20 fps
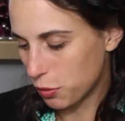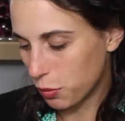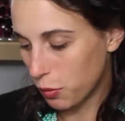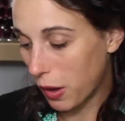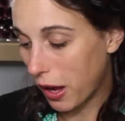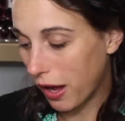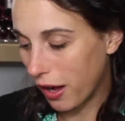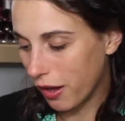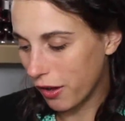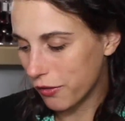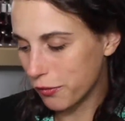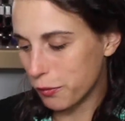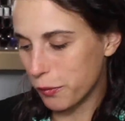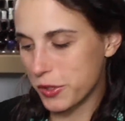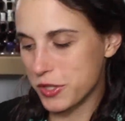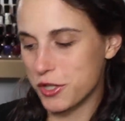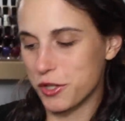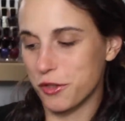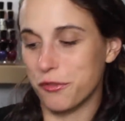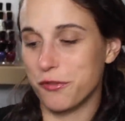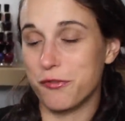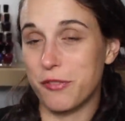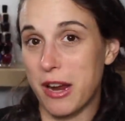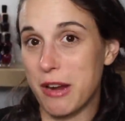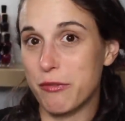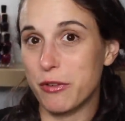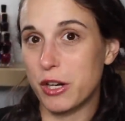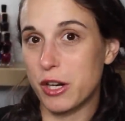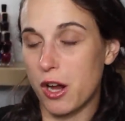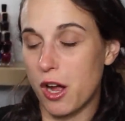12, what's your
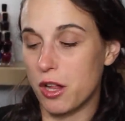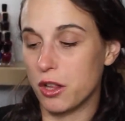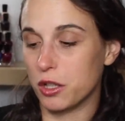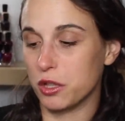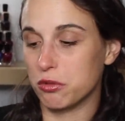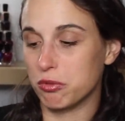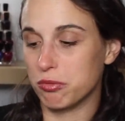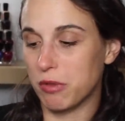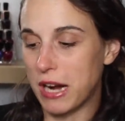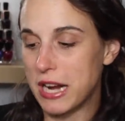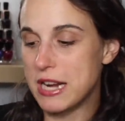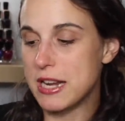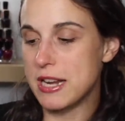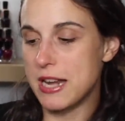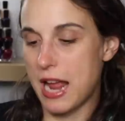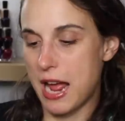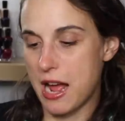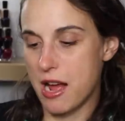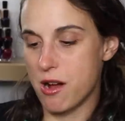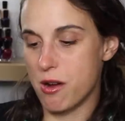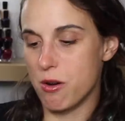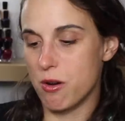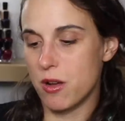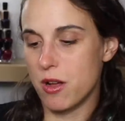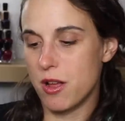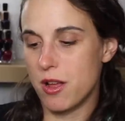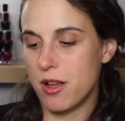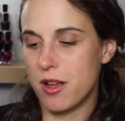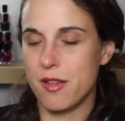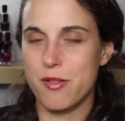favorite color right
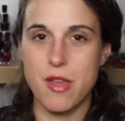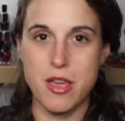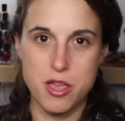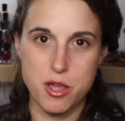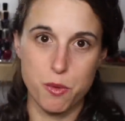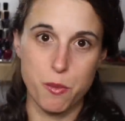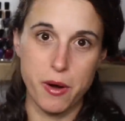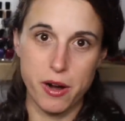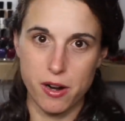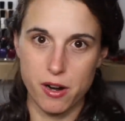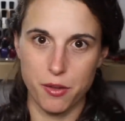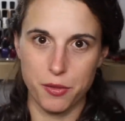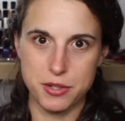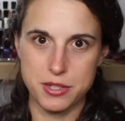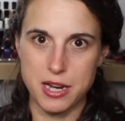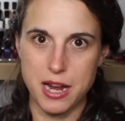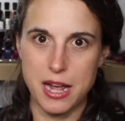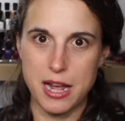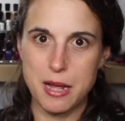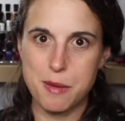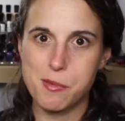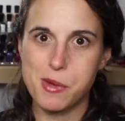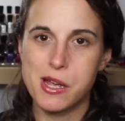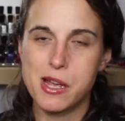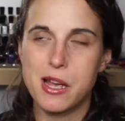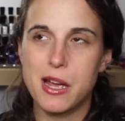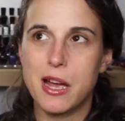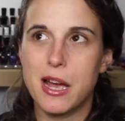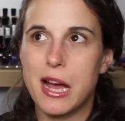now that you wear all the time?